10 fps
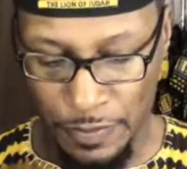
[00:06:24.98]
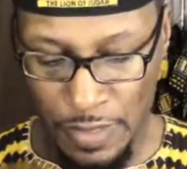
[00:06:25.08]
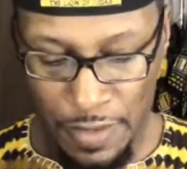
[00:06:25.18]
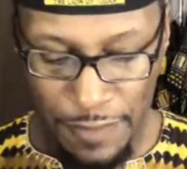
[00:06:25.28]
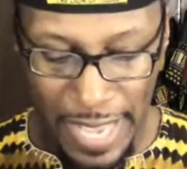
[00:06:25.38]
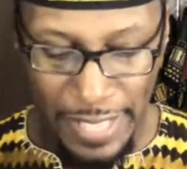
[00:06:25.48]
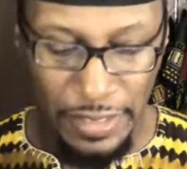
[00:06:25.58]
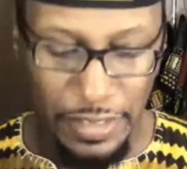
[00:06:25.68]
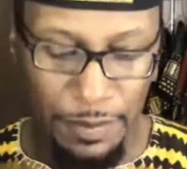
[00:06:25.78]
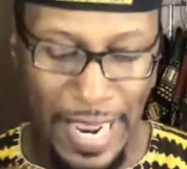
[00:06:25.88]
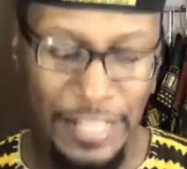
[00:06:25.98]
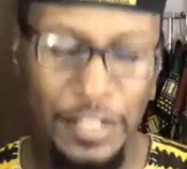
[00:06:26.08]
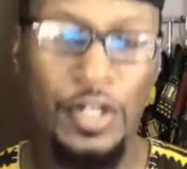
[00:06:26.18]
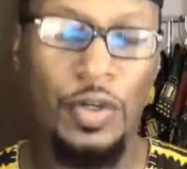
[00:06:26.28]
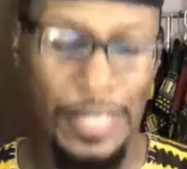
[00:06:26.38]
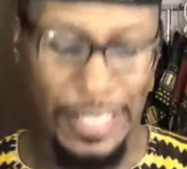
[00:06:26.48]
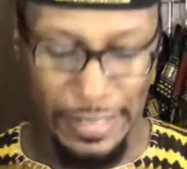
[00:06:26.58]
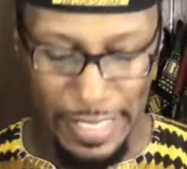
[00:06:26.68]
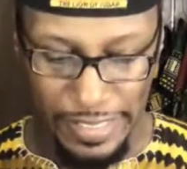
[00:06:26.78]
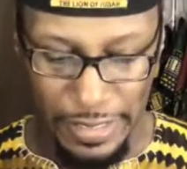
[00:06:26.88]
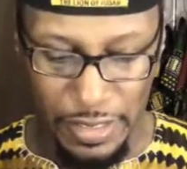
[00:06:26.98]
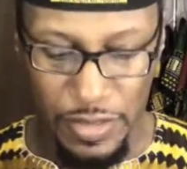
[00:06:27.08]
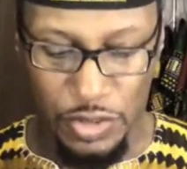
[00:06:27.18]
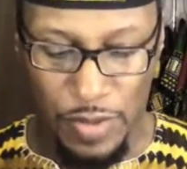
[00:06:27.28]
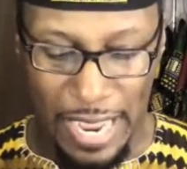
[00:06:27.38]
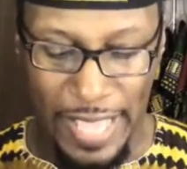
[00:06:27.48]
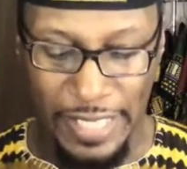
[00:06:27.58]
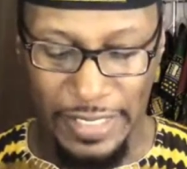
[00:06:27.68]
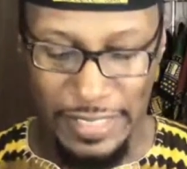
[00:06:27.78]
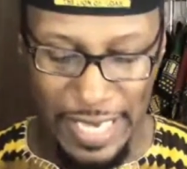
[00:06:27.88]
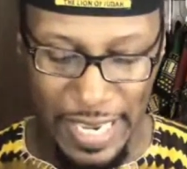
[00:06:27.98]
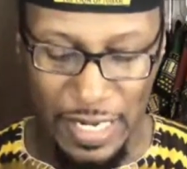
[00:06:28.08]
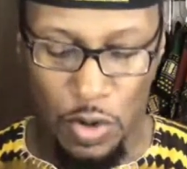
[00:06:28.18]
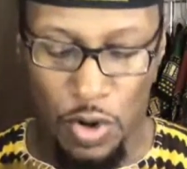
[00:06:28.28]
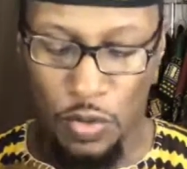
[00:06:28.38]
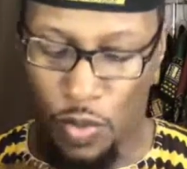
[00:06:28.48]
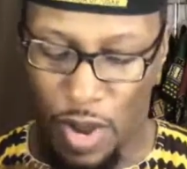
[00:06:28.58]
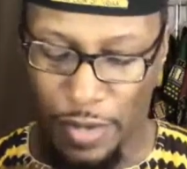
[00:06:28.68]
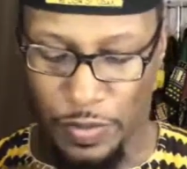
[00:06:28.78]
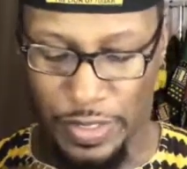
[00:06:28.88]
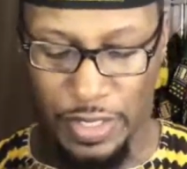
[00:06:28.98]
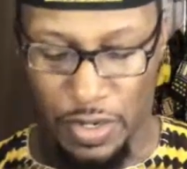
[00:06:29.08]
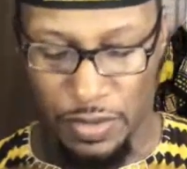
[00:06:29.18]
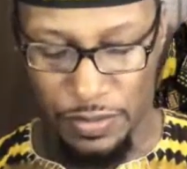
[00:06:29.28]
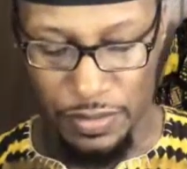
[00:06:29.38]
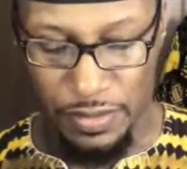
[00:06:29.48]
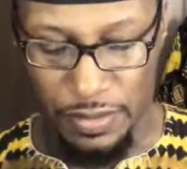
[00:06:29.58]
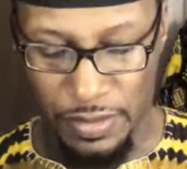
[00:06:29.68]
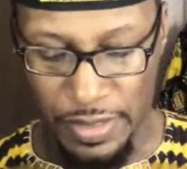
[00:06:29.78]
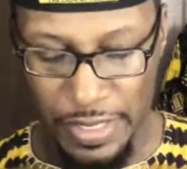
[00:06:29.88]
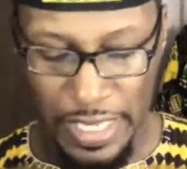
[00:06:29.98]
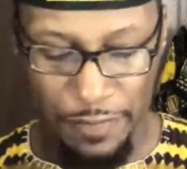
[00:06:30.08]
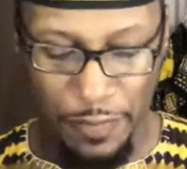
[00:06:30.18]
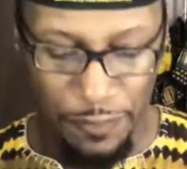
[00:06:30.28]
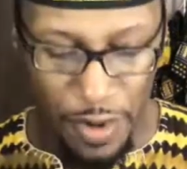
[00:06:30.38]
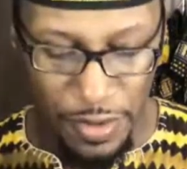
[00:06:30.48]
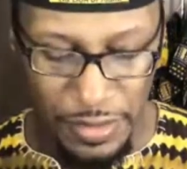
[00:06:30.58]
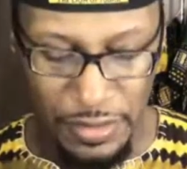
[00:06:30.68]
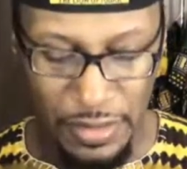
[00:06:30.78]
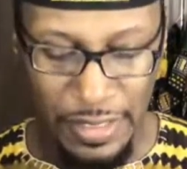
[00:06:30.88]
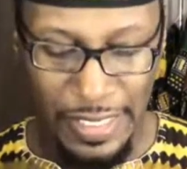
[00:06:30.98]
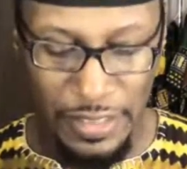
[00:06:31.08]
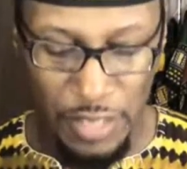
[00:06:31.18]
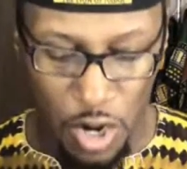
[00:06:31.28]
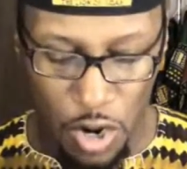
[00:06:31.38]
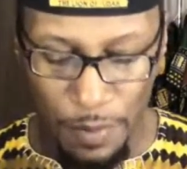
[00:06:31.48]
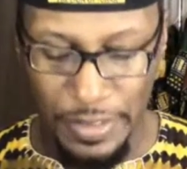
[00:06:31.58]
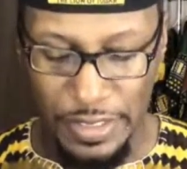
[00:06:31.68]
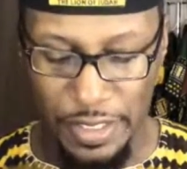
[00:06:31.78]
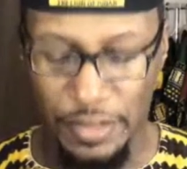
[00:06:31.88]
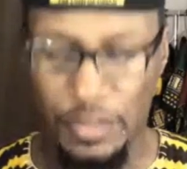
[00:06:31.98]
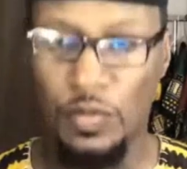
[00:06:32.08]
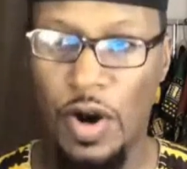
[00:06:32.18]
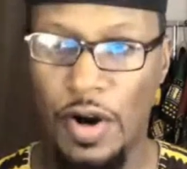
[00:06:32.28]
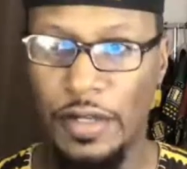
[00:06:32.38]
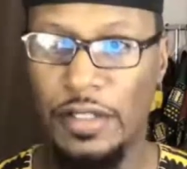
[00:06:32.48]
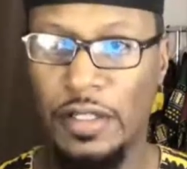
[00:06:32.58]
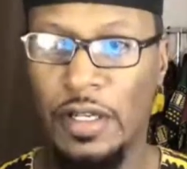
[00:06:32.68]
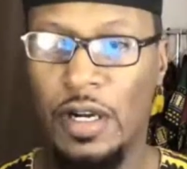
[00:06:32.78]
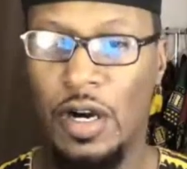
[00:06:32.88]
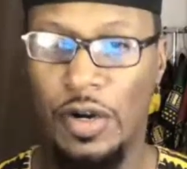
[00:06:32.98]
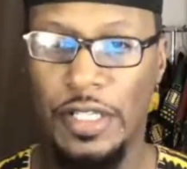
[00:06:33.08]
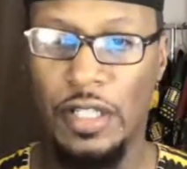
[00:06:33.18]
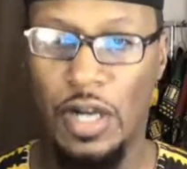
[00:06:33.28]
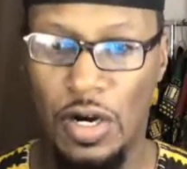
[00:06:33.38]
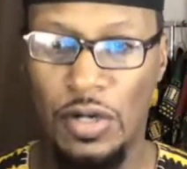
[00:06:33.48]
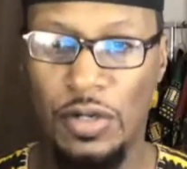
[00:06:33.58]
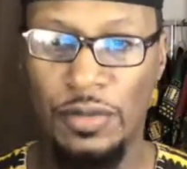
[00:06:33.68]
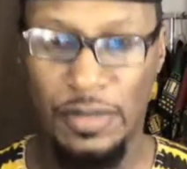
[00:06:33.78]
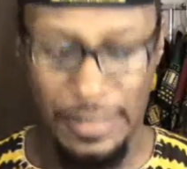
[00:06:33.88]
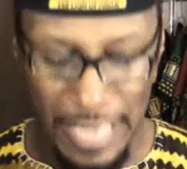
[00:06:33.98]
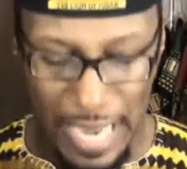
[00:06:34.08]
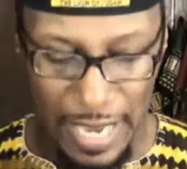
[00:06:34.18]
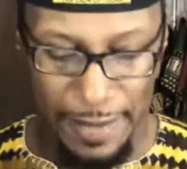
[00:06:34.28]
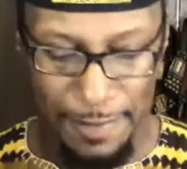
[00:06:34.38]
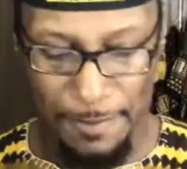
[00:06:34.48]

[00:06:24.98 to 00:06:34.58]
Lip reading: Finally, the master agreed that he could try his hand on one window if he furnished his own materials and worked on his own time.